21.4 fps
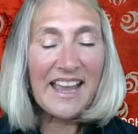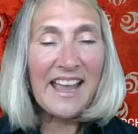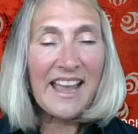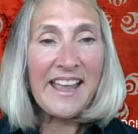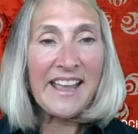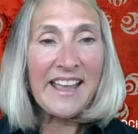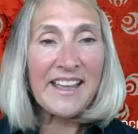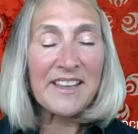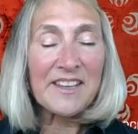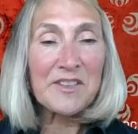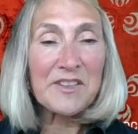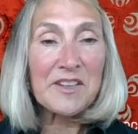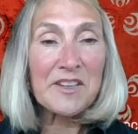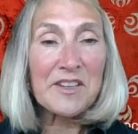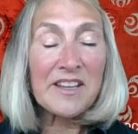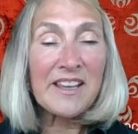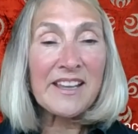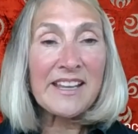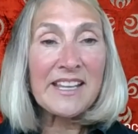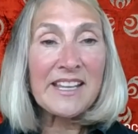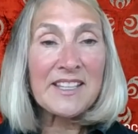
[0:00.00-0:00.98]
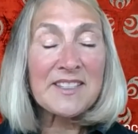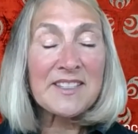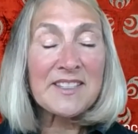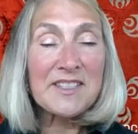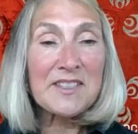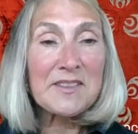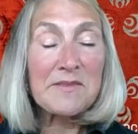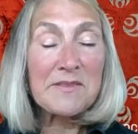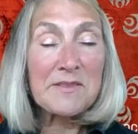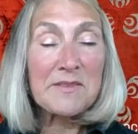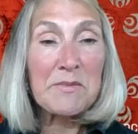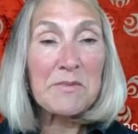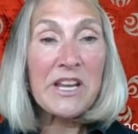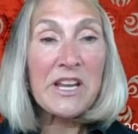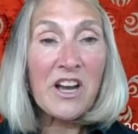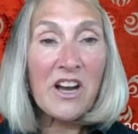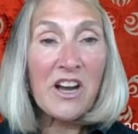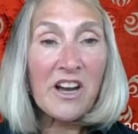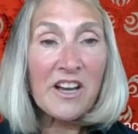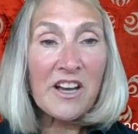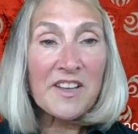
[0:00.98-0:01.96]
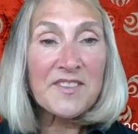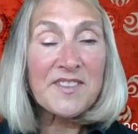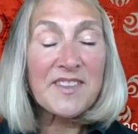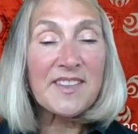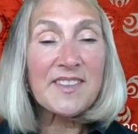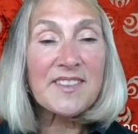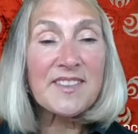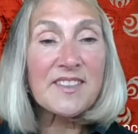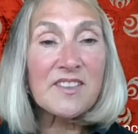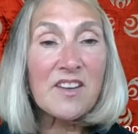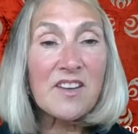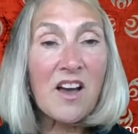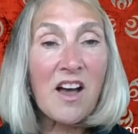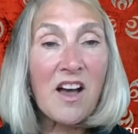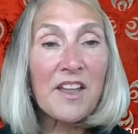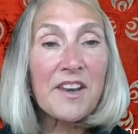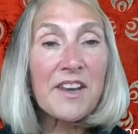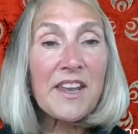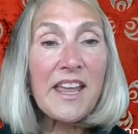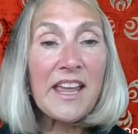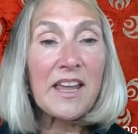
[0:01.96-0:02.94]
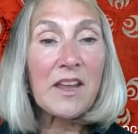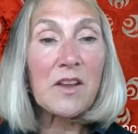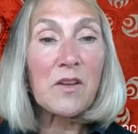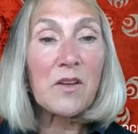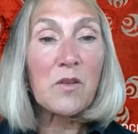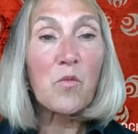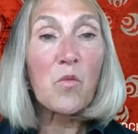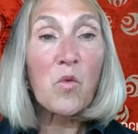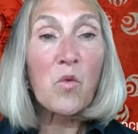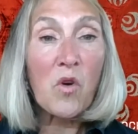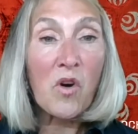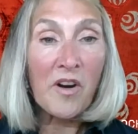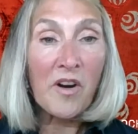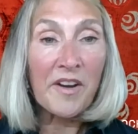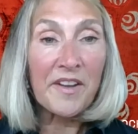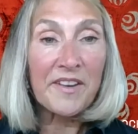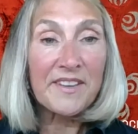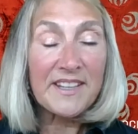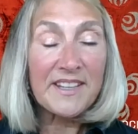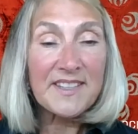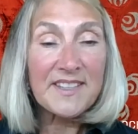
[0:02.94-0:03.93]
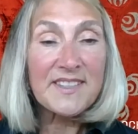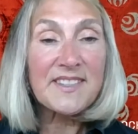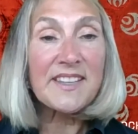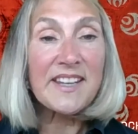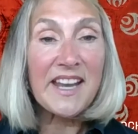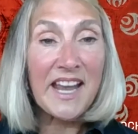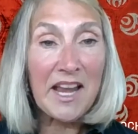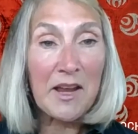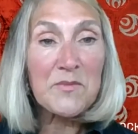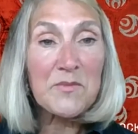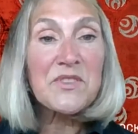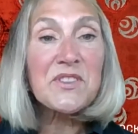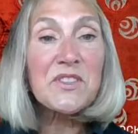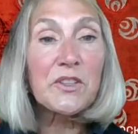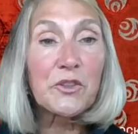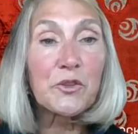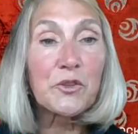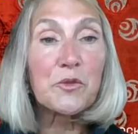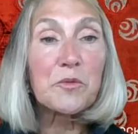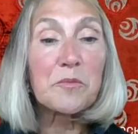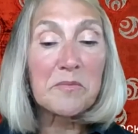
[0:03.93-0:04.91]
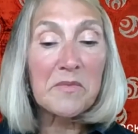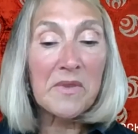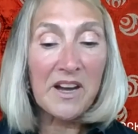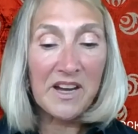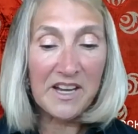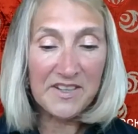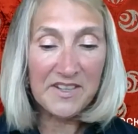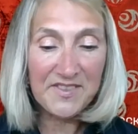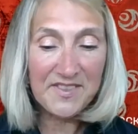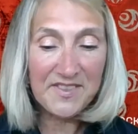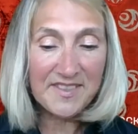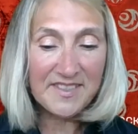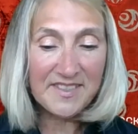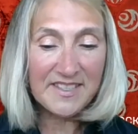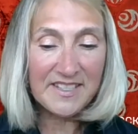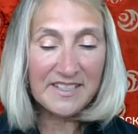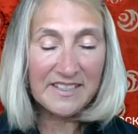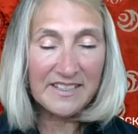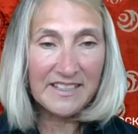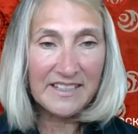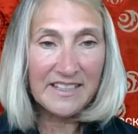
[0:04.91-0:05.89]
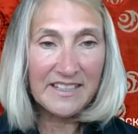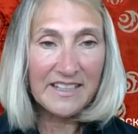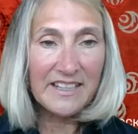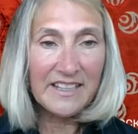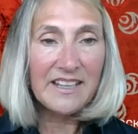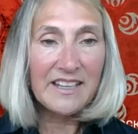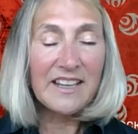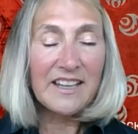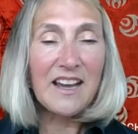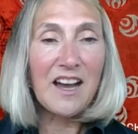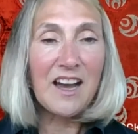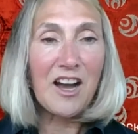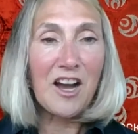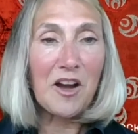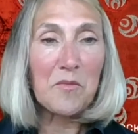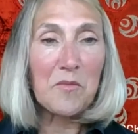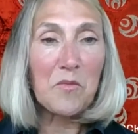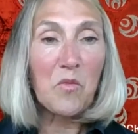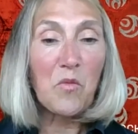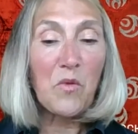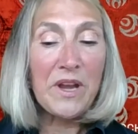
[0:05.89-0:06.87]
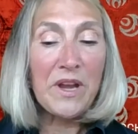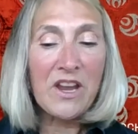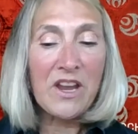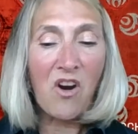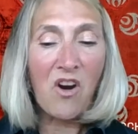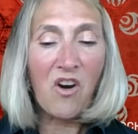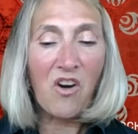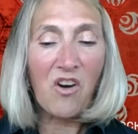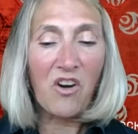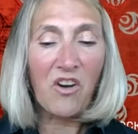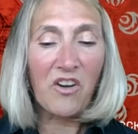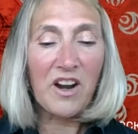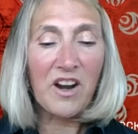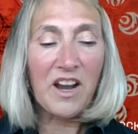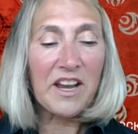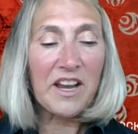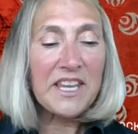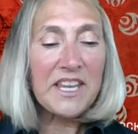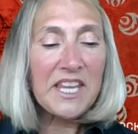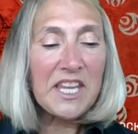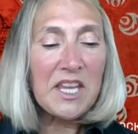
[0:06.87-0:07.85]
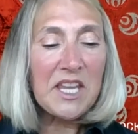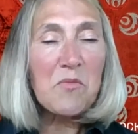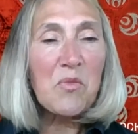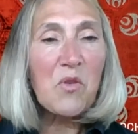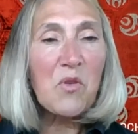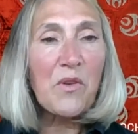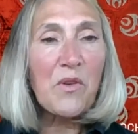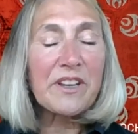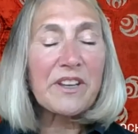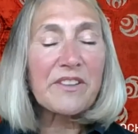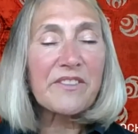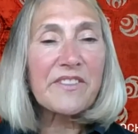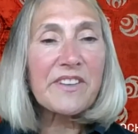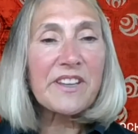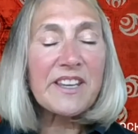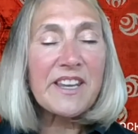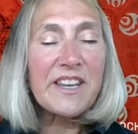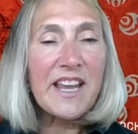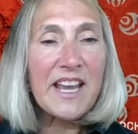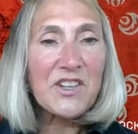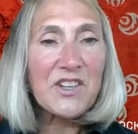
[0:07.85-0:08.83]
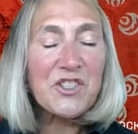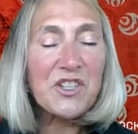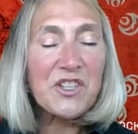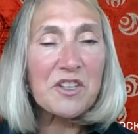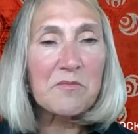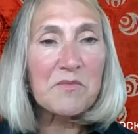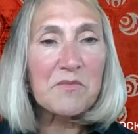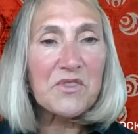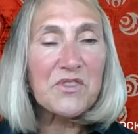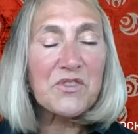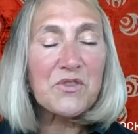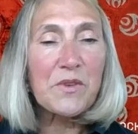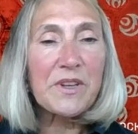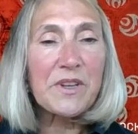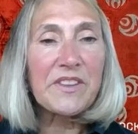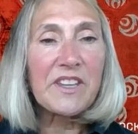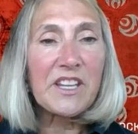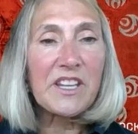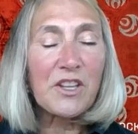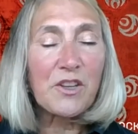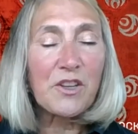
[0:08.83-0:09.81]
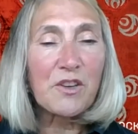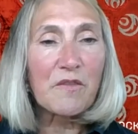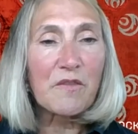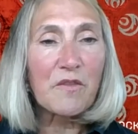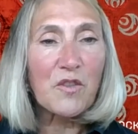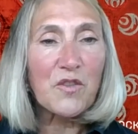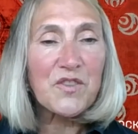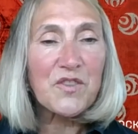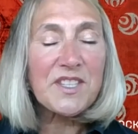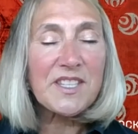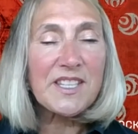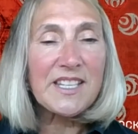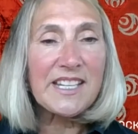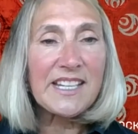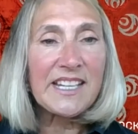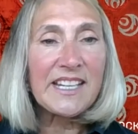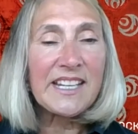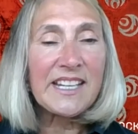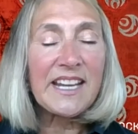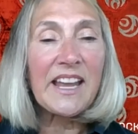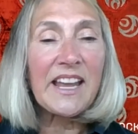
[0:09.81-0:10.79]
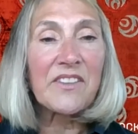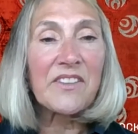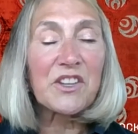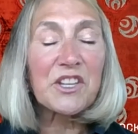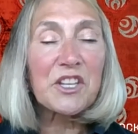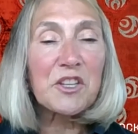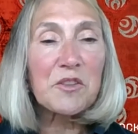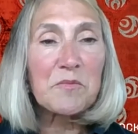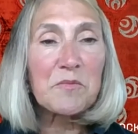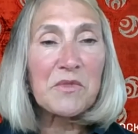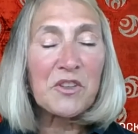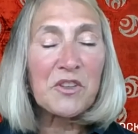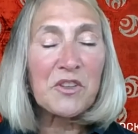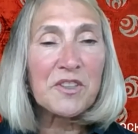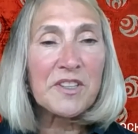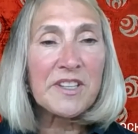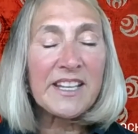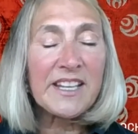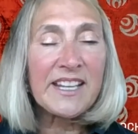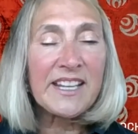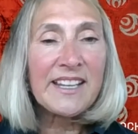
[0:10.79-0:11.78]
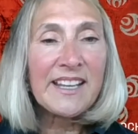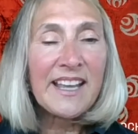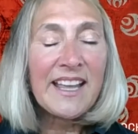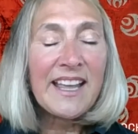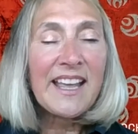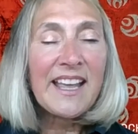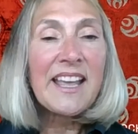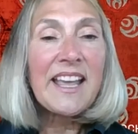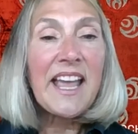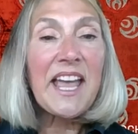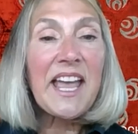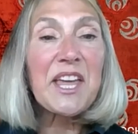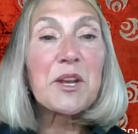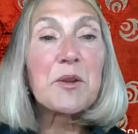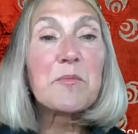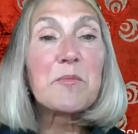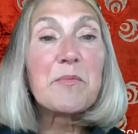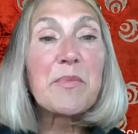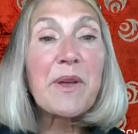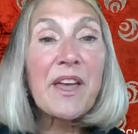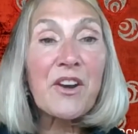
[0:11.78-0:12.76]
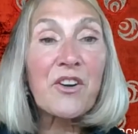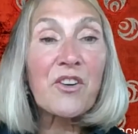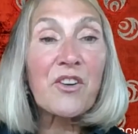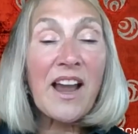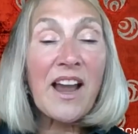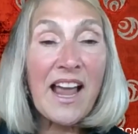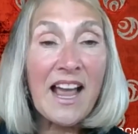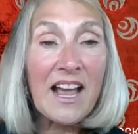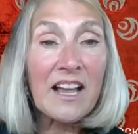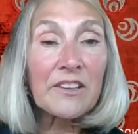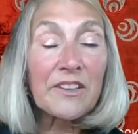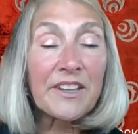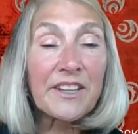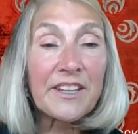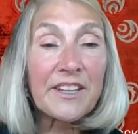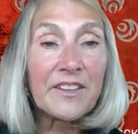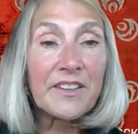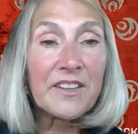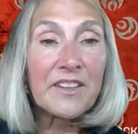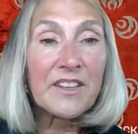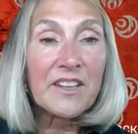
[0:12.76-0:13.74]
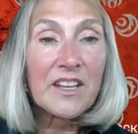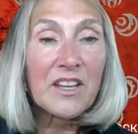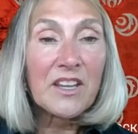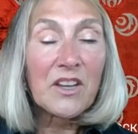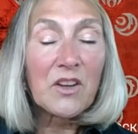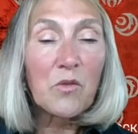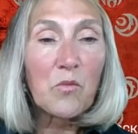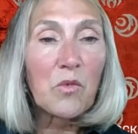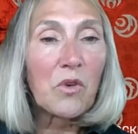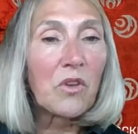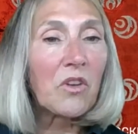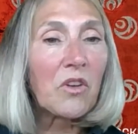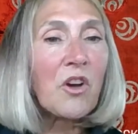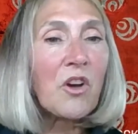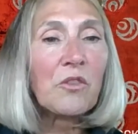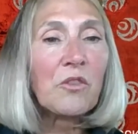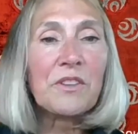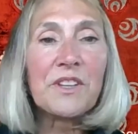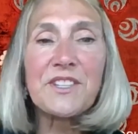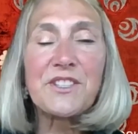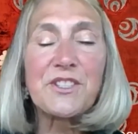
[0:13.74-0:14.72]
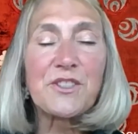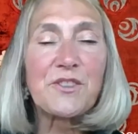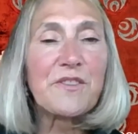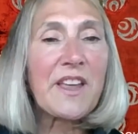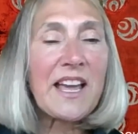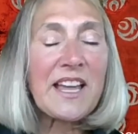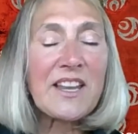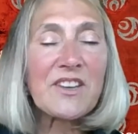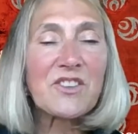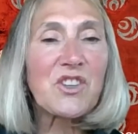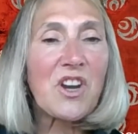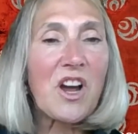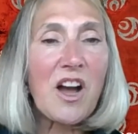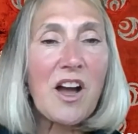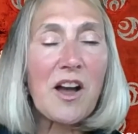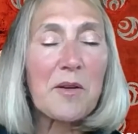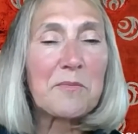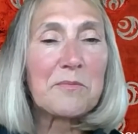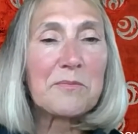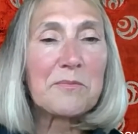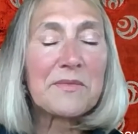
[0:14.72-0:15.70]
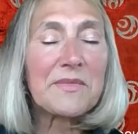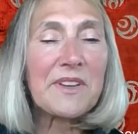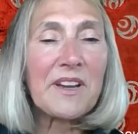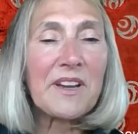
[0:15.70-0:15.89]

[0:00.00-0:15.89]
and it's because it's not a want, it's an absolute must. We are a key point of connection between the university and the community, and a better Acklin will only do that job